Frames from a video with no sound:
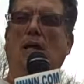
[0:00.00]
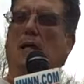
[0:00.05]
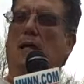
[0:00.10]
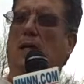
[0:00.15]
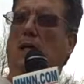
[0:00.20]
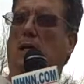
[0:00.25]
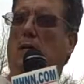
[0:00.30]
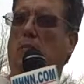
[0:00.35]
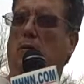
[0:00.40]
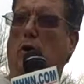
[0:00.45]

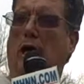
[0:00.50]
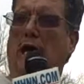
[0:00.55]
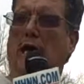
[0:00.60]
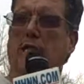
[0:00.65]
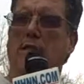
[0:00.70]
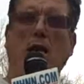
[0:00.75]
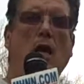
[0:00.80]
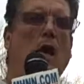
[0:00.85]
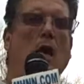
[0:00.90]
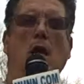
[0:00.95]

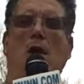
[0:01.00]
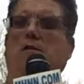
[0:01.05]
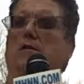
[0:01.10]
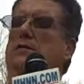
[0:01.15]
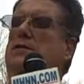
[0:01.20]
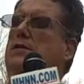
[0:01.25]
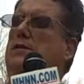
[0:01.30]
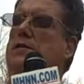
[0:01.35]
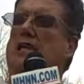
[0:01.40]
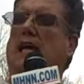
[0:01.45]
Gillibrand.
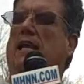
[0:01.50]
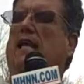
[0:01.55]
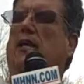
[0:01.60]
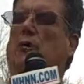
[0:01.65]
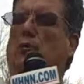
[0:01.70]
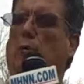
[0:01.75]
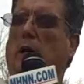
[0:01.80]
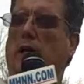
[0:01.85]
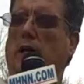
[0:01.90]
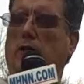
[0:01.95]
They
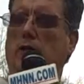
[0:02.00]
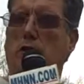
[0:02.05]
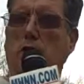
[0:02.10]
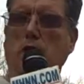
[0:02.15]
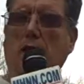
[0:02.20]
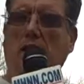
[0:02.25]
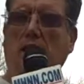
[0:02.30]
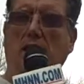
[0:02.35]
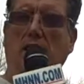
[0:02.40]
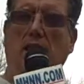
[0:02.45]
didn't want to do
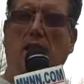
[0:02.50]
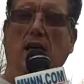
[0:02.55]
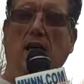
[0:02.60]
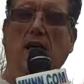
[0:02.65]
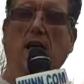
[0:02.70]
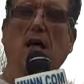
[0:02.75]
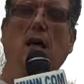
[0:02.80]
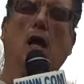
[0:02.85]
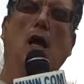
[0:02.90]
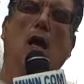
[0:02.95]

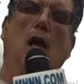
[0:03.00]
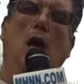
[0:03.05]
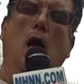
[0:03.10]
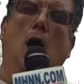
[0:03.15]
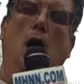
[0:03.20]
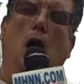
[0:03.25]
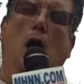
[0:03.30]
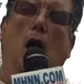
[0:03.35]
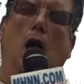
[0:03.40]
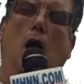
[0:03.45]
anything.
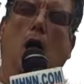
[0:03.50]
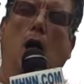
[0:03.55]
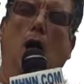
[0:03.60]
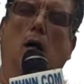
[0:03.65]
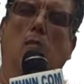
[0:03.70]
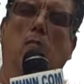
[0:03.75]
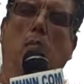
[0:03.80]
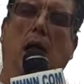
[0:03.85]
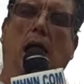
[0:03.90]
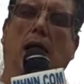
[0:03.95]

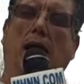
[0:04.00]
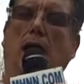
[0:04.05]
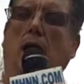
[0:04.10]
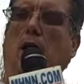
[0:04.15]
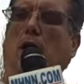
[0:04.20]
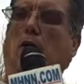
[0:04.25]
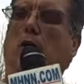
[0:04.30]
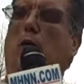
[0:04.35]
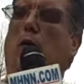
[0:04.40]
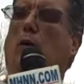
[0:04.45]
I
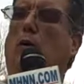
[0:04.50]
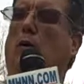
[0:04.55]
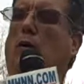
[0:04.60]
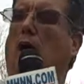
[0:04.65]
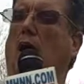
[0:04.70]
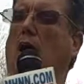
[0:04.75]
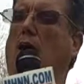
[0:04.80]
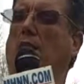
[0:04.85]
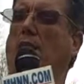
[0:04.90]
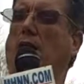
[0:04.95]
got a hold
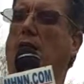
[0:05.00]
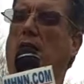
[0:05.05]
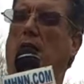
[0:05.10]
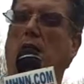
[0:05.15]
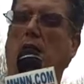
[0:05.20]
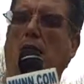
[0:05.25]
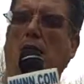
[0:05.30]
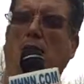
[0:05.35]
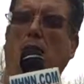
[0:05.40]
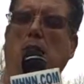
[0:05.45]
of
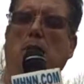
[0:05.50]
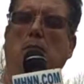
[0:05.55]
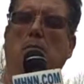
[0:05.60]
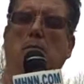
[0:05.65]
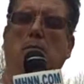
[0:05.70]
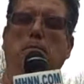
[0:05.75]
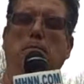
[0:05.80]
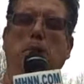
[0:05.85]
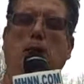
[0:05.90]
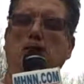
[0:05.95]

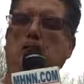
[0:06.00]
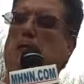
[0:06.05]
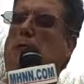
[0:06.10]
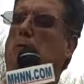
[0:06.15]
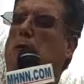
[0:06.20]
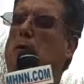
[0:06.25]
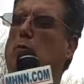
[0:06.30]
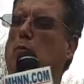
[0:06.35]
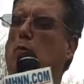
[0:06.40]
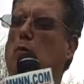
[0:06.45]

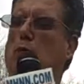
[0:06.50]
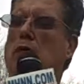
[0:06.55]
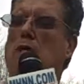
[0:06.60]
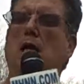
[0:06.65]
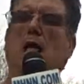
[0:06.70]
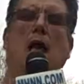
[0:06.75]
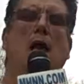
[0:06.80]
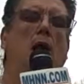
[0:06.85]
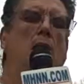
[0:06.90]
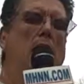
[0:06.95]
Assemblywoman
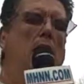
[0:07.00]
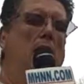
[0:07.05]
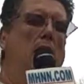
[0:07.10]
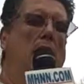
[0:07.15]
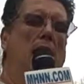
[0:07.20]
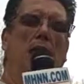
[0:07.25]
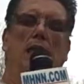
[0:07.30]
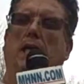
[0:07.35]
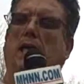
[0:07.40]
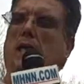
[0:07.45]

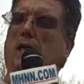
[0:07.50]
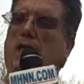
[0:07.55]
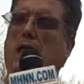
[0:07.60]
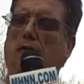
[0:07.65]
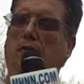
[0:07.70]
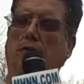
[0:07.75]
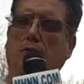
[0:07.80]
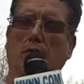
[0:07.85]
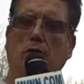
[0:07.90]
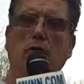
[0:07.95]
Eileen
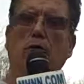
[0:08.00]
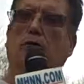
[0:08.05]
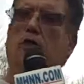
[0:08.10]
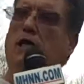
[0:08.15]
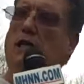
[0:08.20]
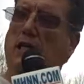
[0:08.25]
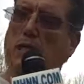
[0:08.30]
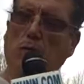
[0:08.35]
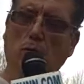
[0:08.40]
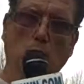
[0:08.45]
Gunther.
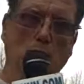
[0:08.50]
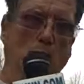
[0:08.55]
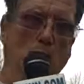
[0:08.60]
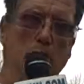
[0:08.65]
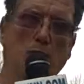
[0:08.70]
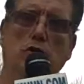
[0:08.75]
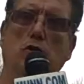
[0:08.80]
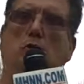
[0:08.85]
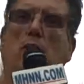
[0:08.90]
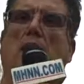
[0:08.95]
She didn't want to
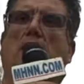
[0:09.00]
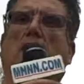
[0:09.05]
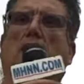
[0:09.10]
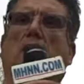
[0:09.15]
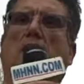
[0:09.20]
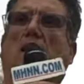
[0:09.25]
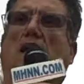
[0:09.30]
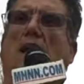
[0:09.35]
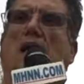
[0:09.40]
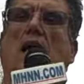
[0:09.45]
do
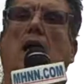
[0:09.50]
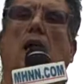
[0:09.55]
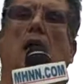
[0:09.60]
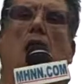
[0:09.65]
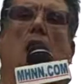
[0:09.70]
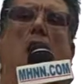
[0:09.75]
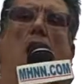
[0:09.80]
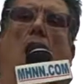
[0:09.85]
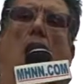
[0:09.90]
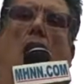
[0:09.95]
anything.
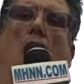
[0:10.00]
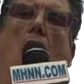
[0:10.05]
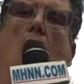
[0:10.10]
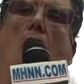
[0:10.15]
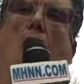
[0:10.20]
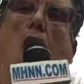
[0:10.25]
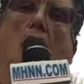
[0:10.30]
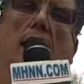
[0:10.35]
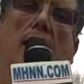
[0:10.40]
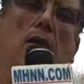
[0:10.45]

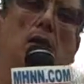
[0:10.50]
I